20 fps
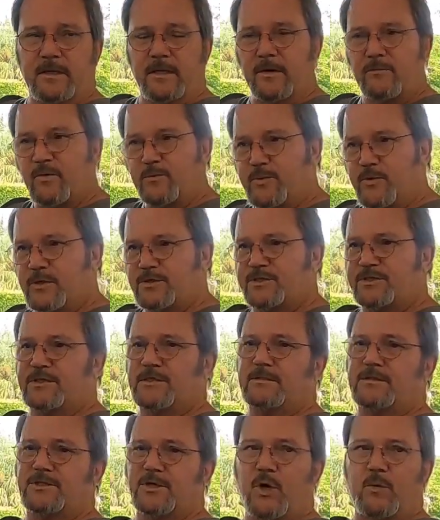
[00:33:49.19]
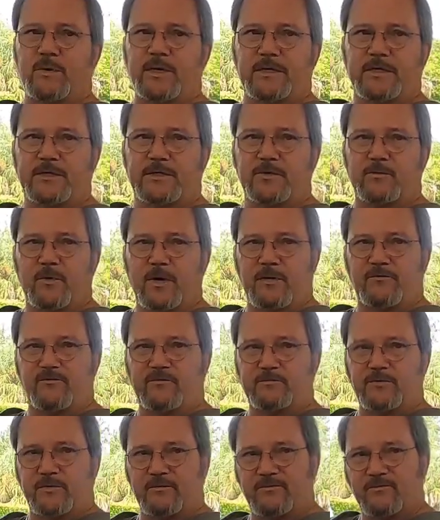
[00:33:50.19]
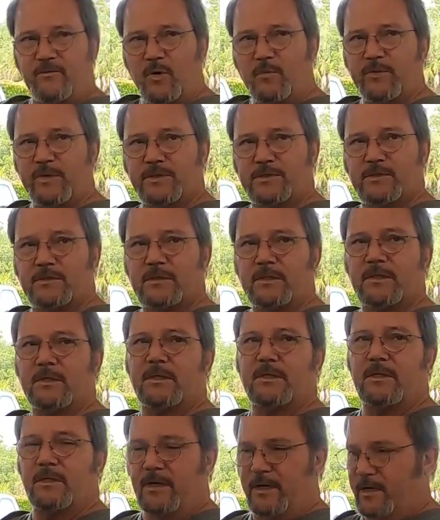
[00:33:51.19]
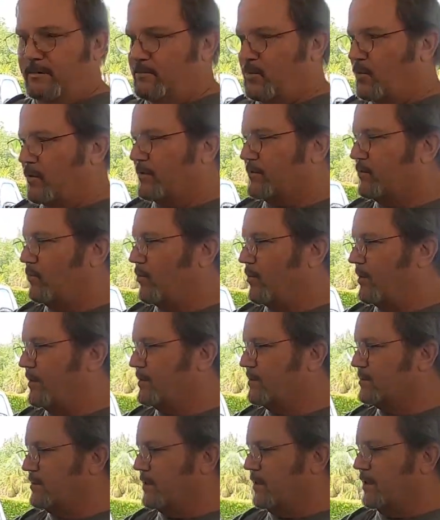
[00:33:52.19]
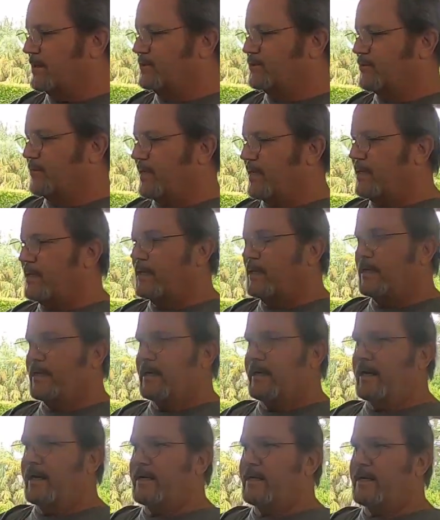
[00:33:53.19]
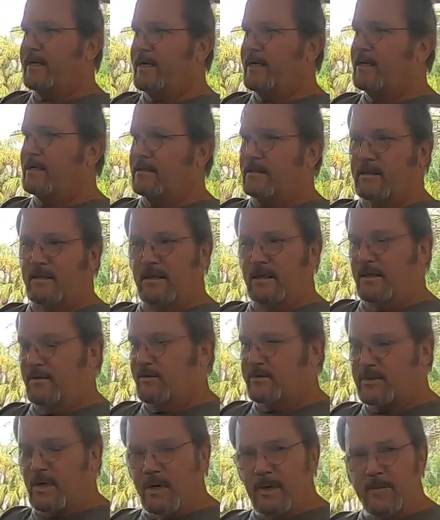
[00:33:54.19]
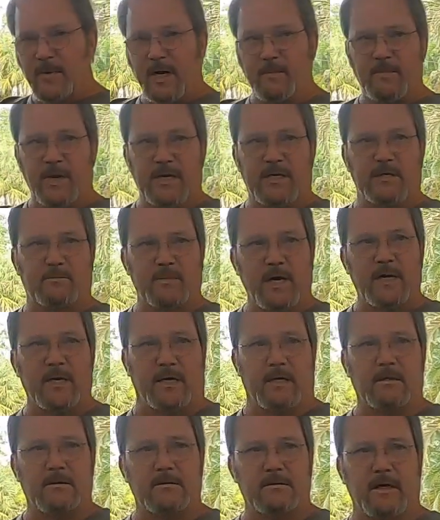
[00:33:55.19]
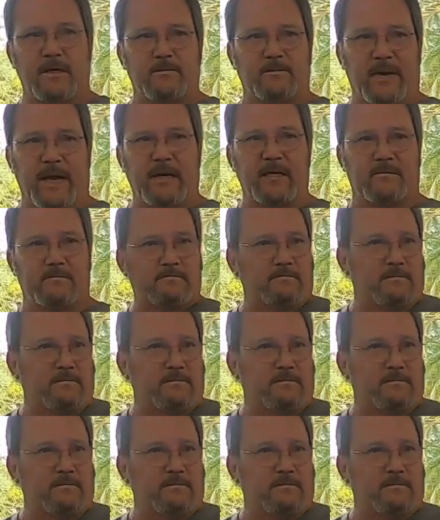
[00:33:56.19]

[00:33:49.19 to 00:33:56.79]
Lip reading: And they were pushing Shelby to get away from performance and more towards the luxury. And again, it was all about making money. Not a bad.